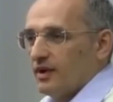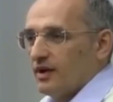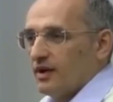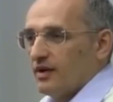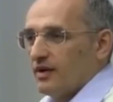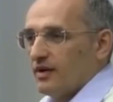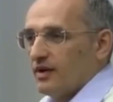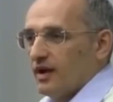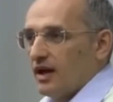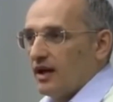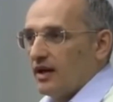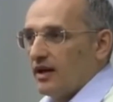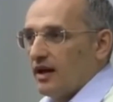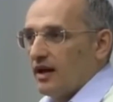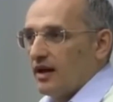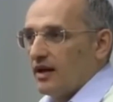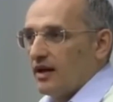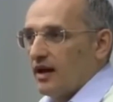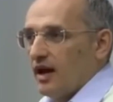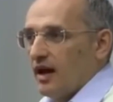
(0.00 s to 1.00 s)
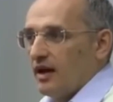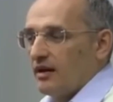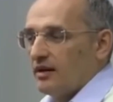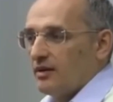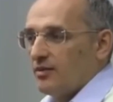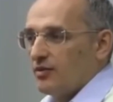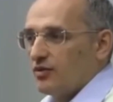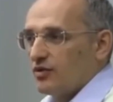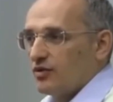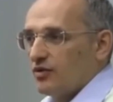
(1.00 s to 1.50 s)
The energy of fire
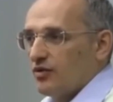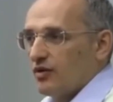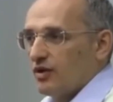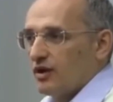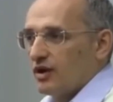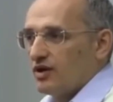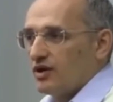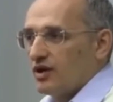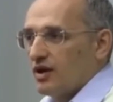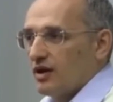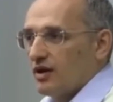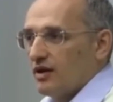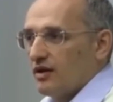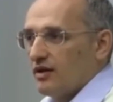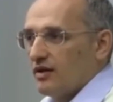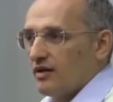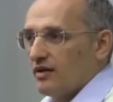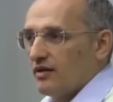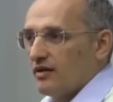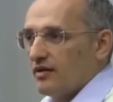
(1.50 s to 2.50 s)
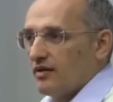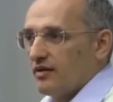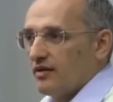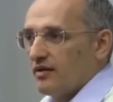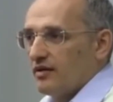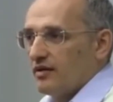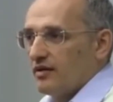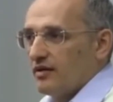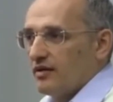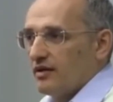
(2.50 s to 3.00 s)
is the masculine principle.
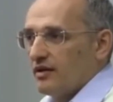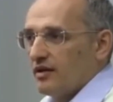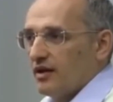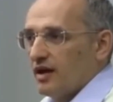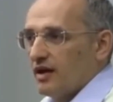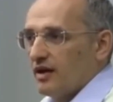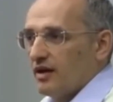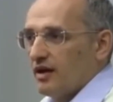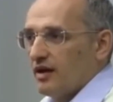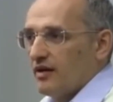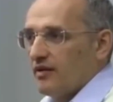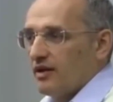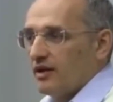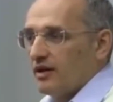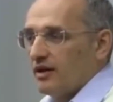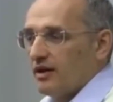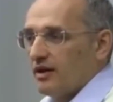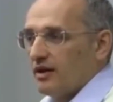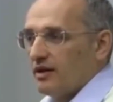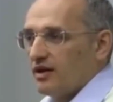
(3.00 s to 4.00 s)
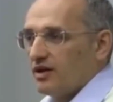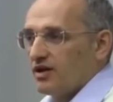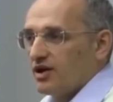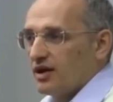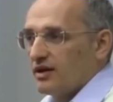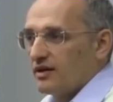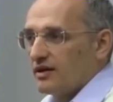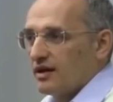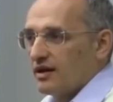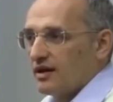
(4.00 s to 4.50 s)
The energy of water is the
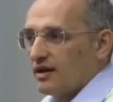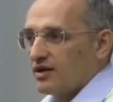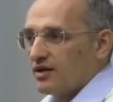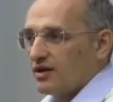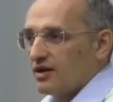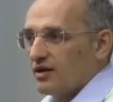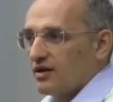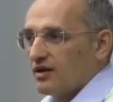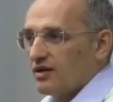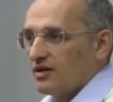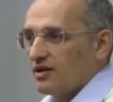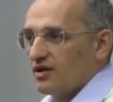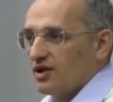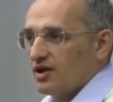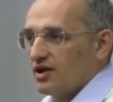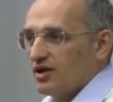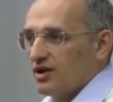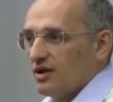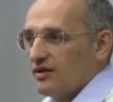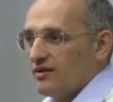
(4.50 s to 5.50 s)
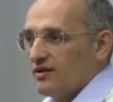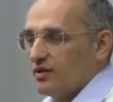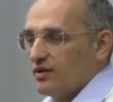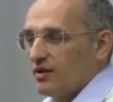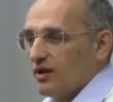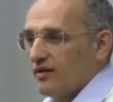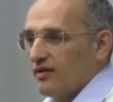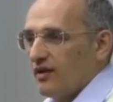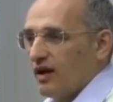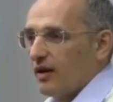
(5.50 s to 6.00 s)
feminine principle. Women
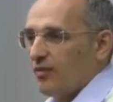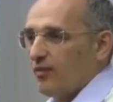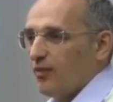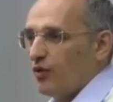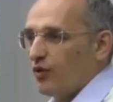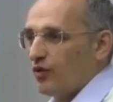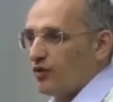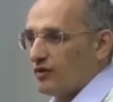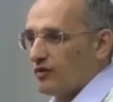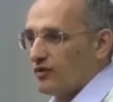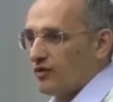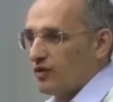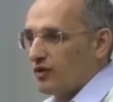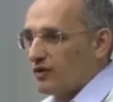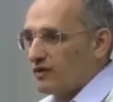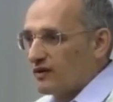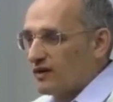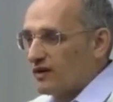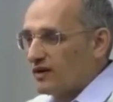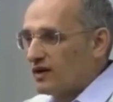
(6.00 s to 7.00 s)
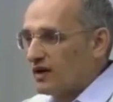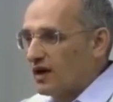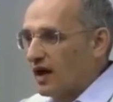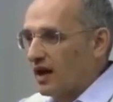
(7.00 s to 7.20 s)
connect everything in harmony.